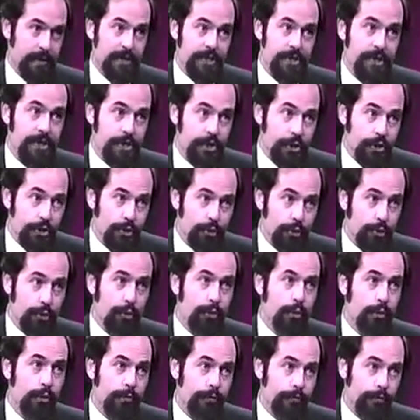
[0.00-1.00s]
This is a
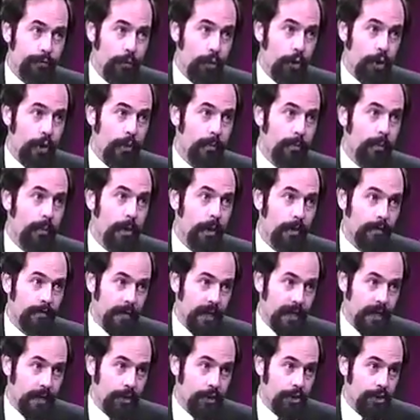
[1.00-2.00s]
new form of
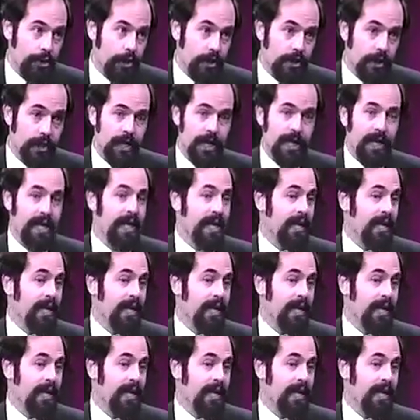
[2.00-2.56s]
energy,